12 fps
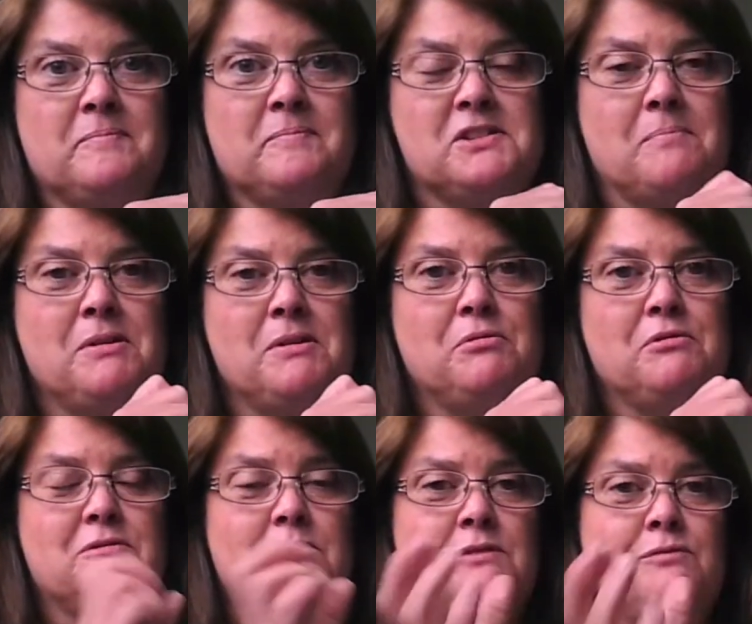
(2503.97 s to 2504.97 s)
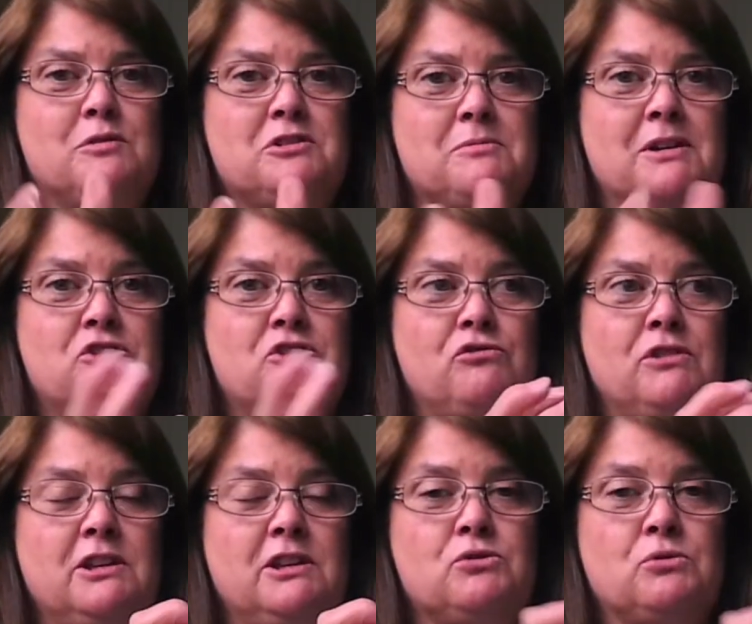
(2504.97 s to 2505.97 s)
Some people living with dementia
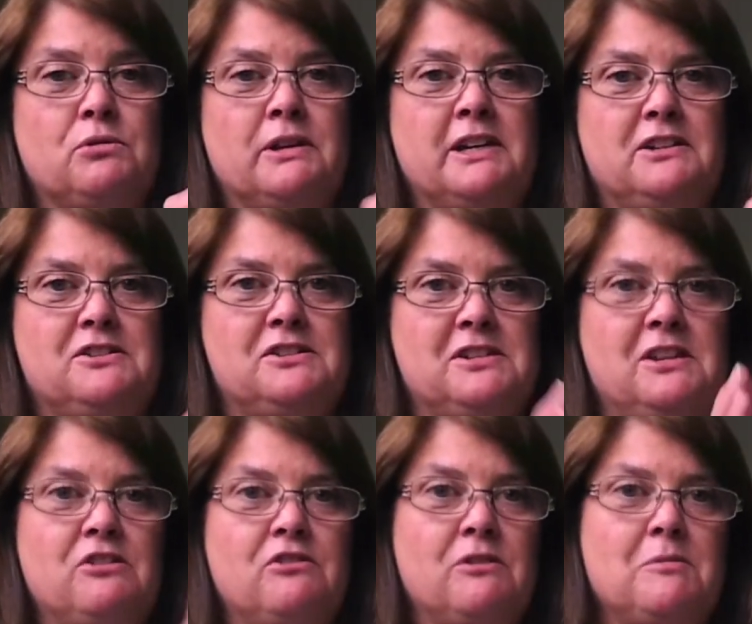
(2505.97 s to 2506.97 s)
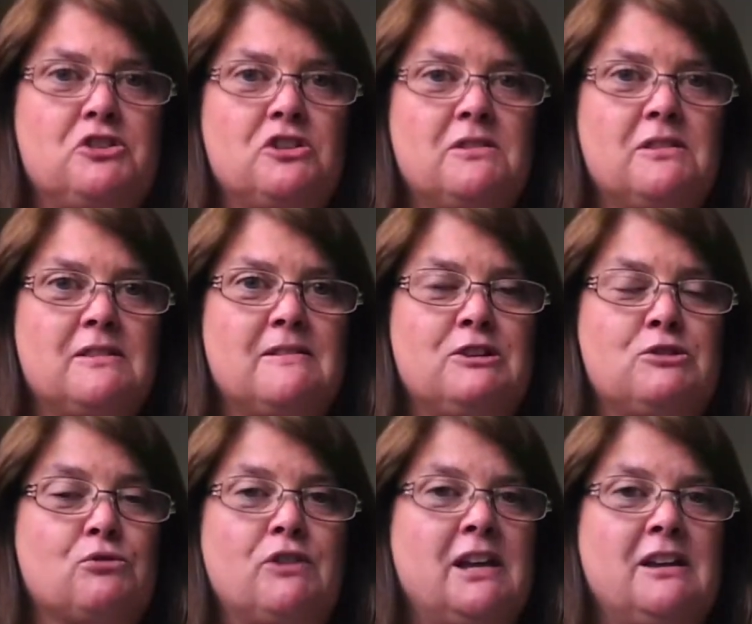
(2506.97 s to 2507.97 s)
really don't like to see their image, and they
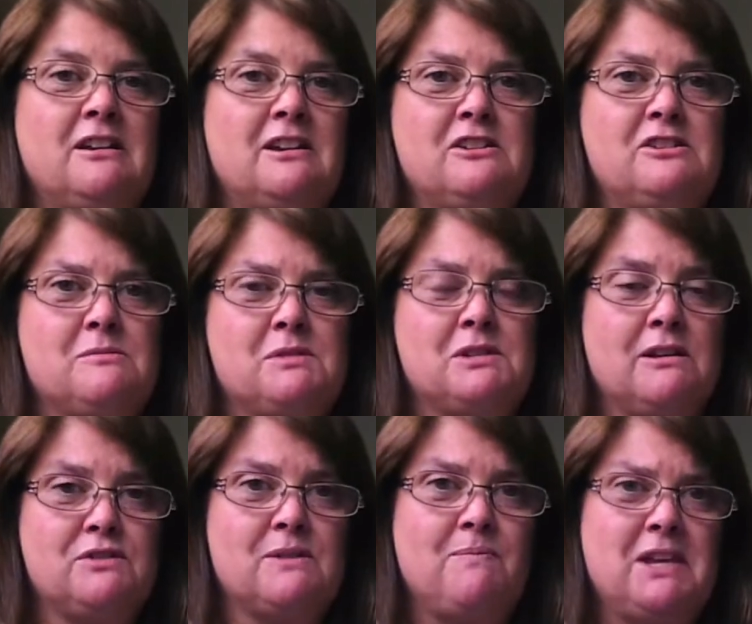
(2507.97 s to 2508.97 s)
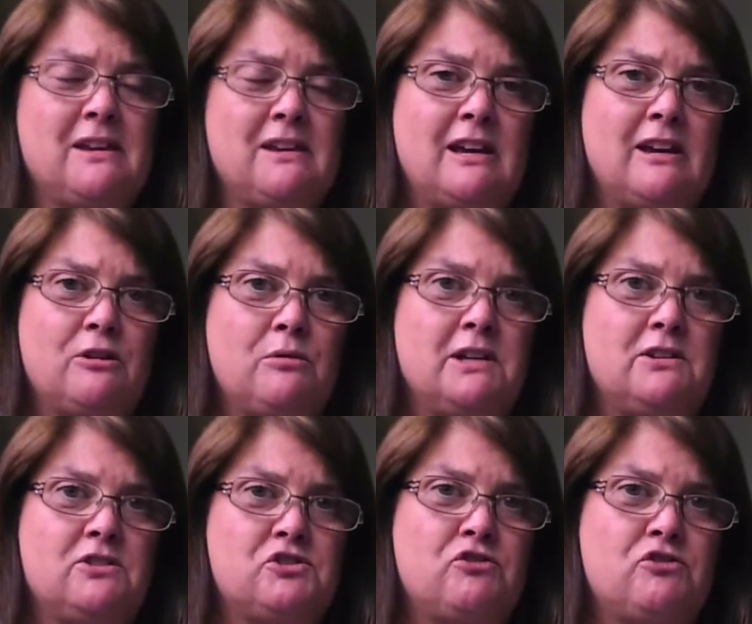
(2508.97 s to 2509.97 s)
don't recognize themselves, and they can get quite
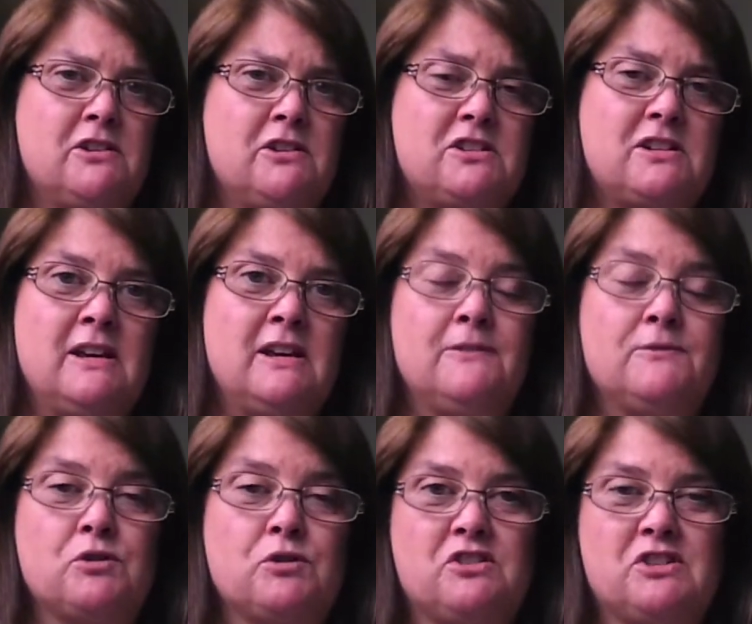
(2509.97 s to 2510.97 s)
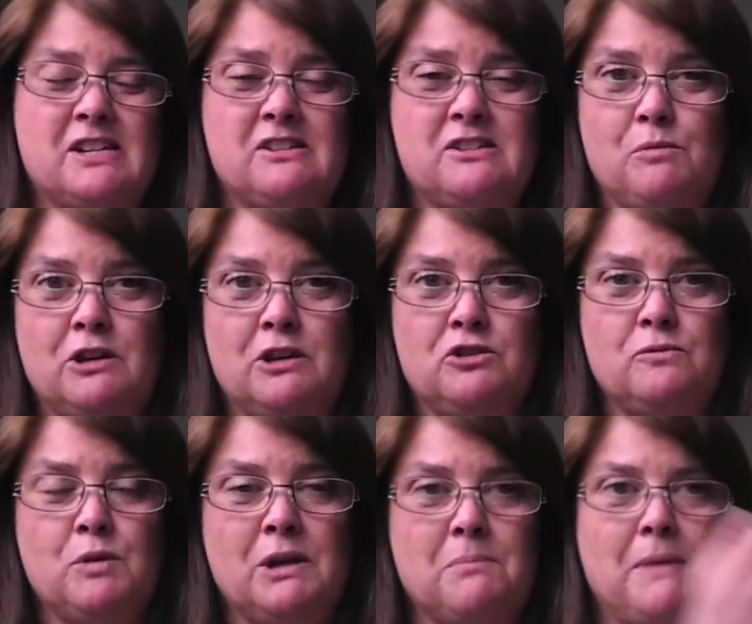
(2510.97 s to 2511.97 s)
distressed. So there's things that we can do.
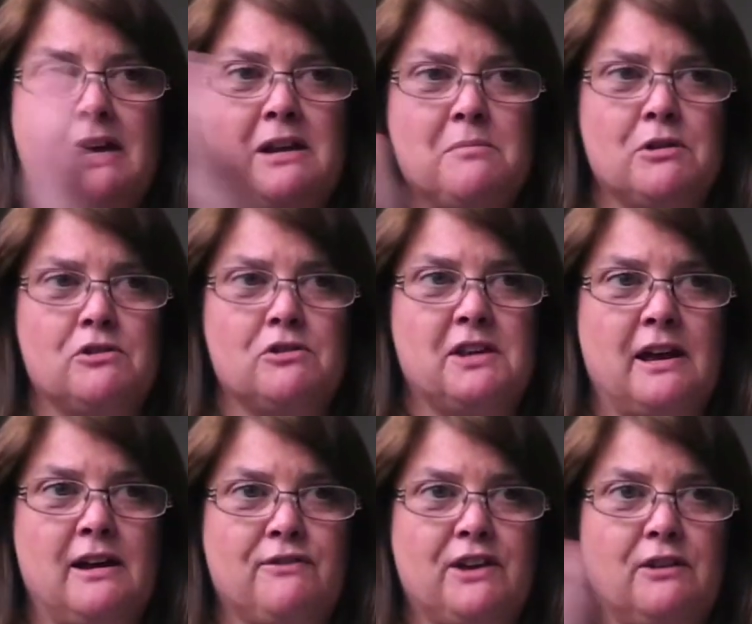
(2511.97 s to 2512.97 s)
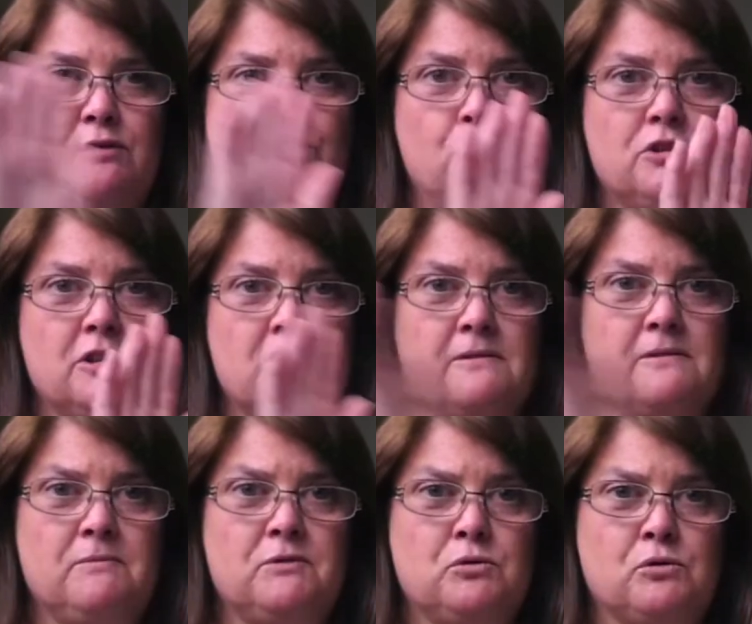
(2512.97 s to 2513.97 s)
We can buy mirrors that have kind of
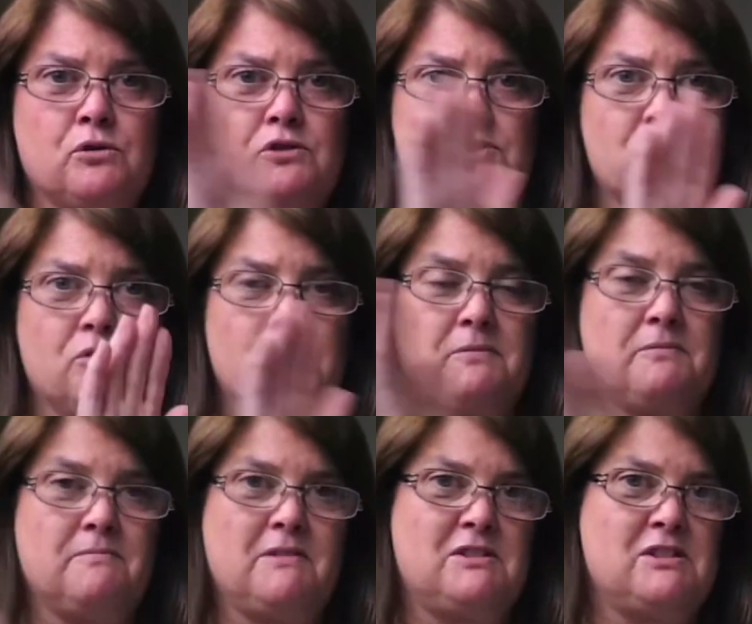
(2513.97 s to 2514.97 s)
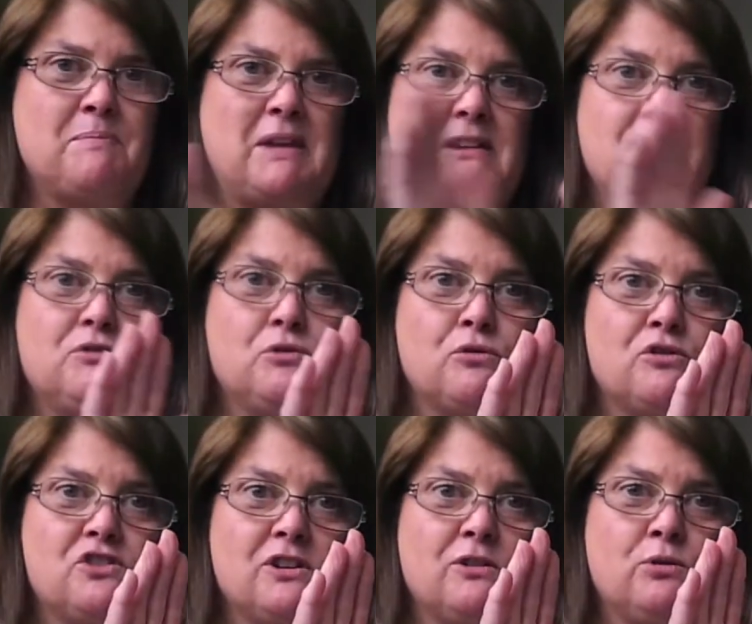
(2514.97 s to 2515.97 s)
wooden doors or some kind of
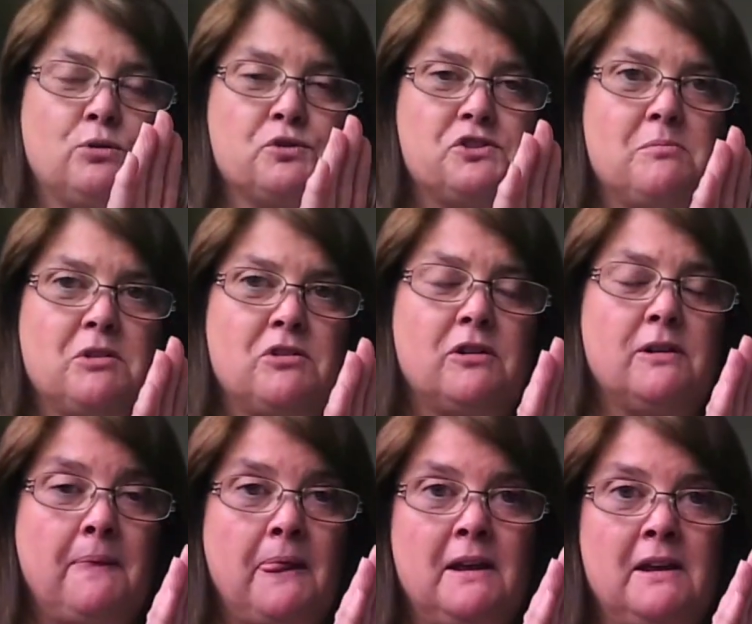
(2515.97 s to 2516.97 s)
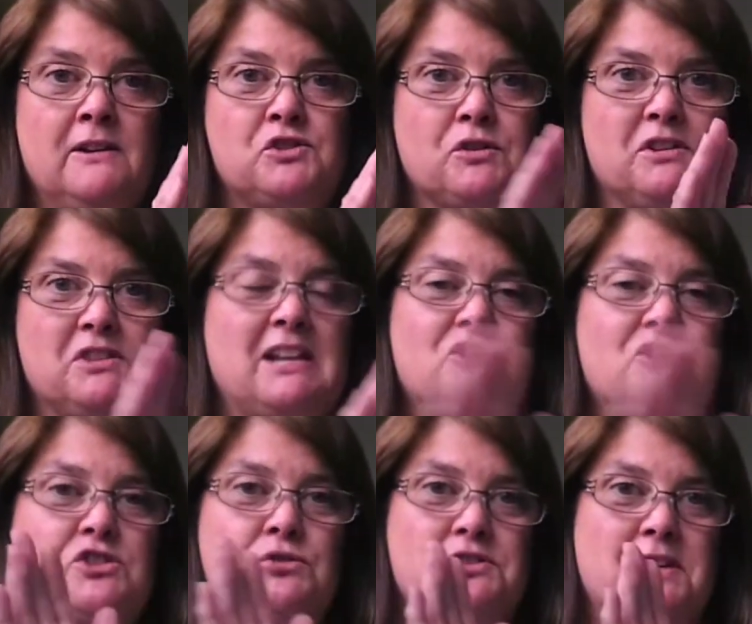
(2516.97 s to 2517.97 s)
doors that close the mirror. So it then
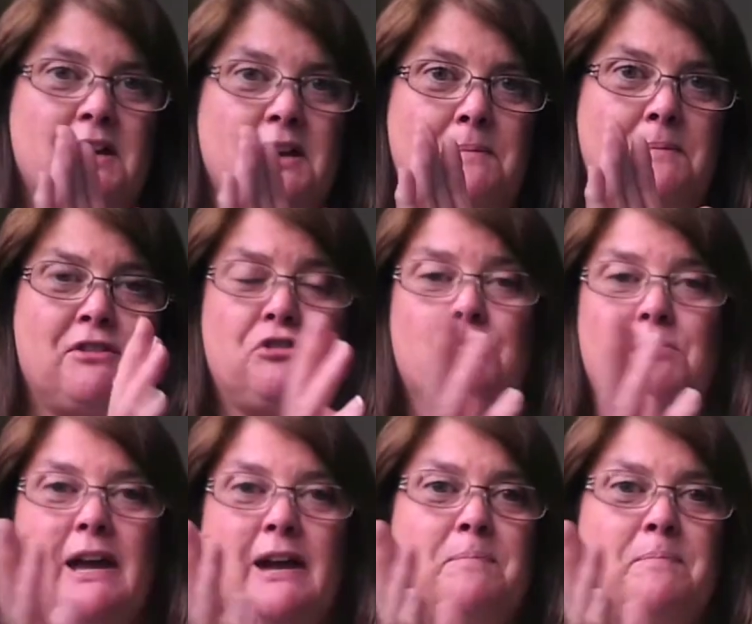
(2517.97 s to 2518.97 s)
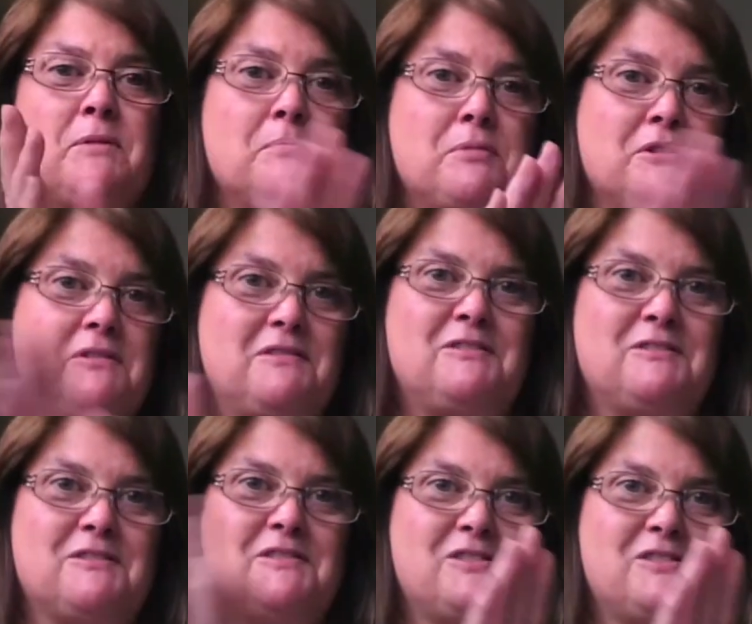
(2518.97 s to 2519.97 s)
just looks like a bathroom cabinet, but
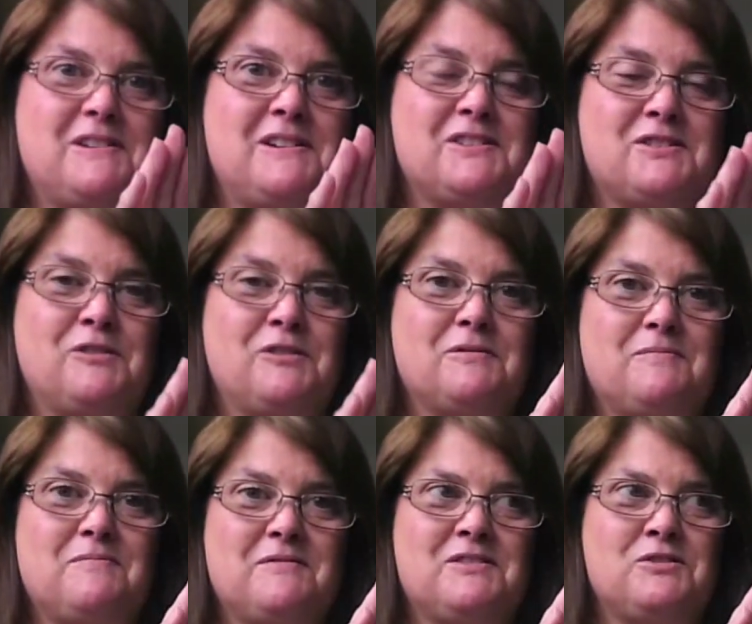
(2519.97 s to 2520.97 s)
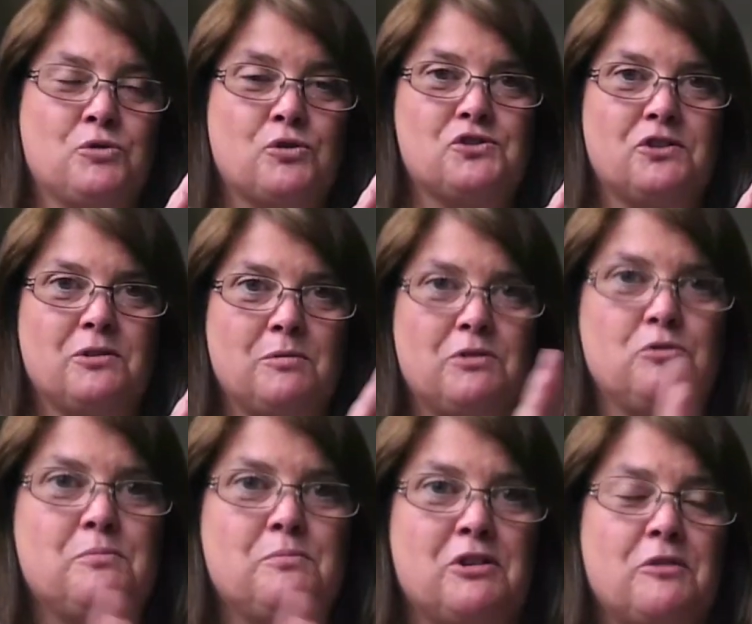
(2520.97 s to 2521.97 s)
it's got doors on it with
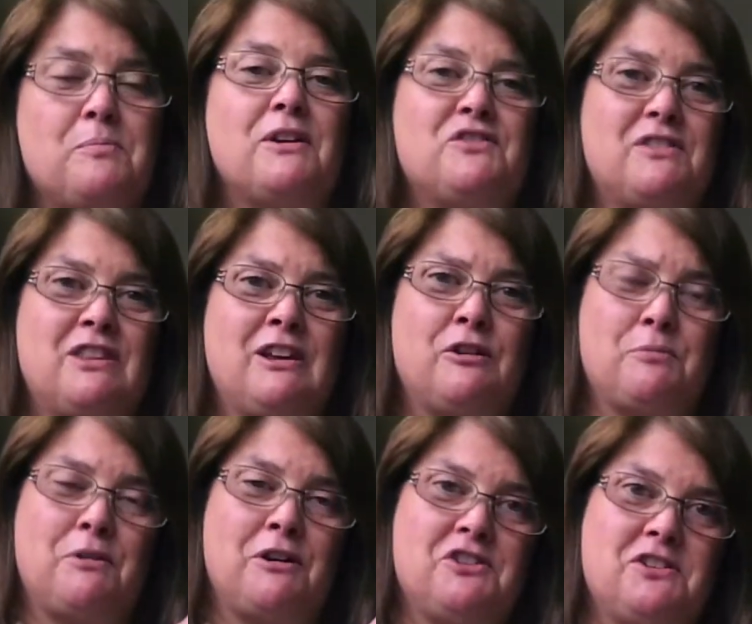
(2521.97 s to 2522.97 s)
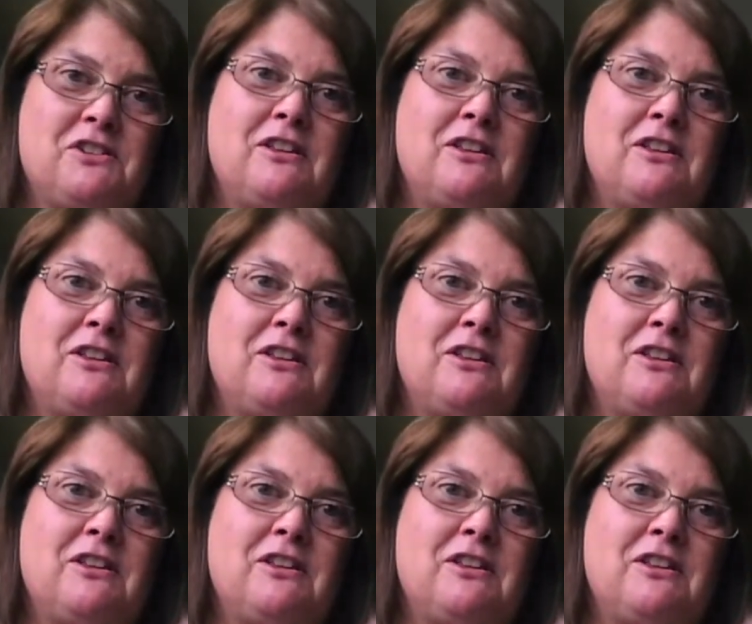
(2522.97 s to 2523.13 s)
no mirror. But if the other person